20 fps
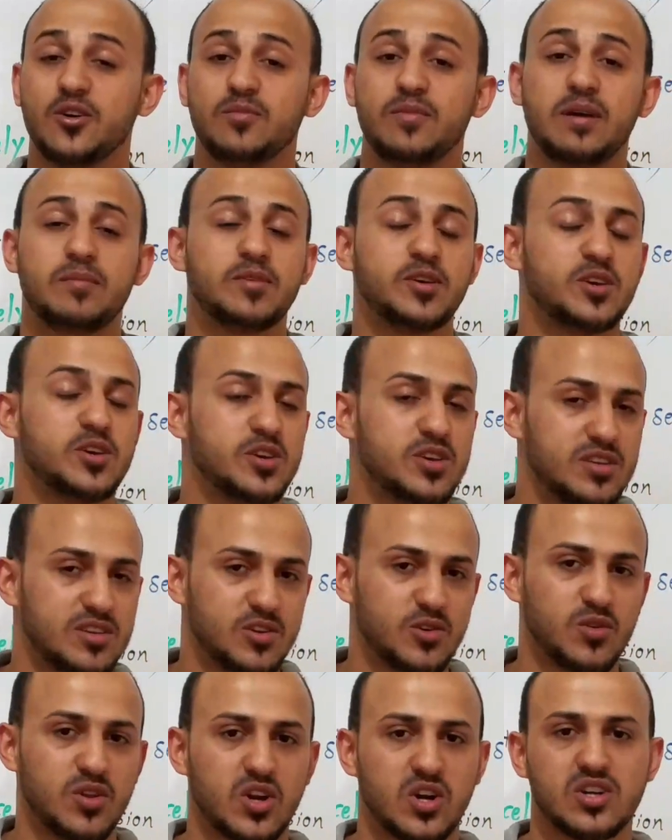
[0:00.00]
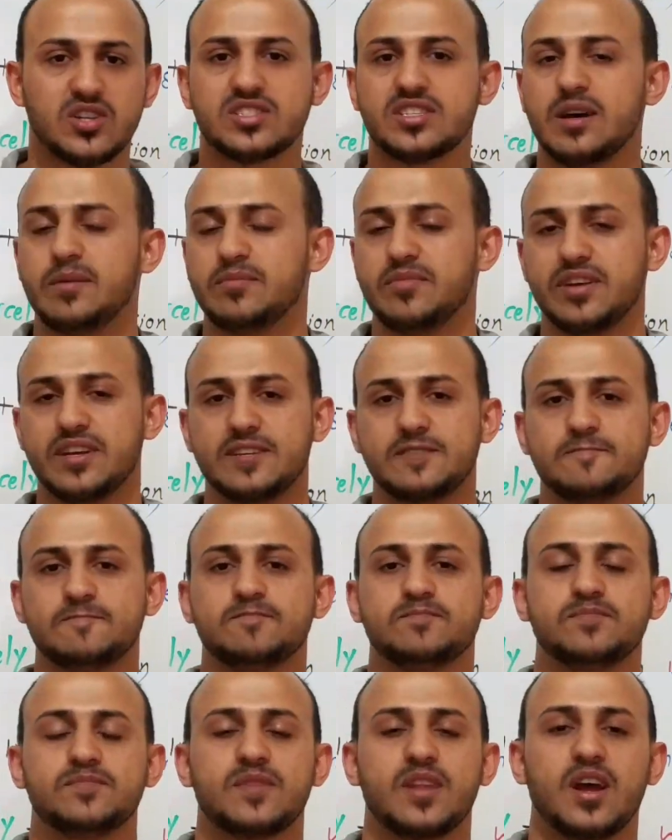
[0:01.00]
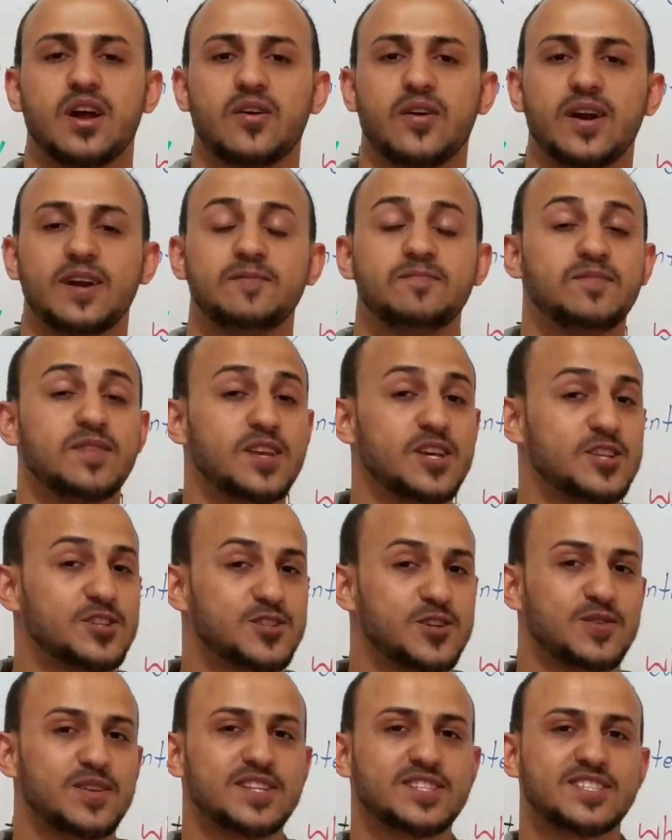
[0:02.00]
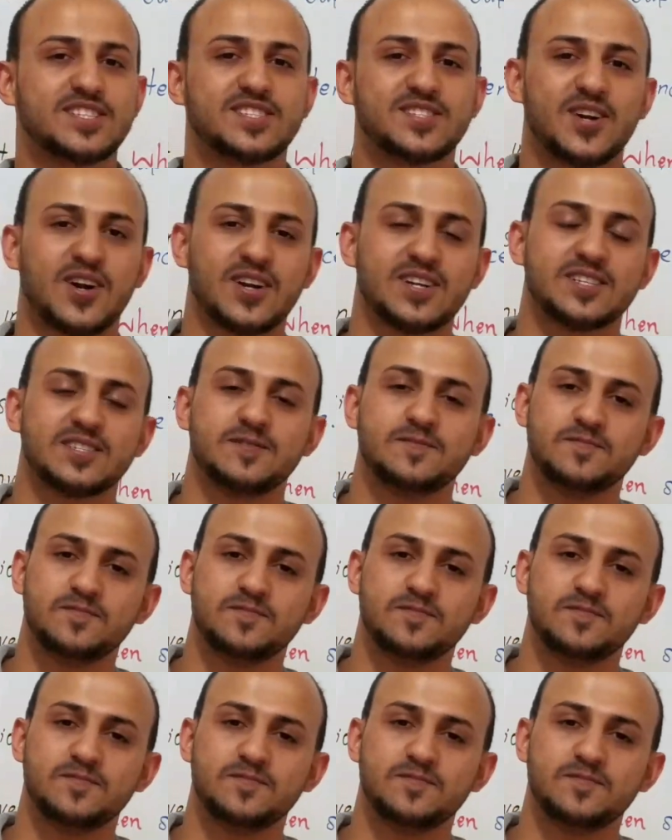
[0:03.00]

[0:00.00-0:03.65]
Maybe you learn something. Alright, so let's start.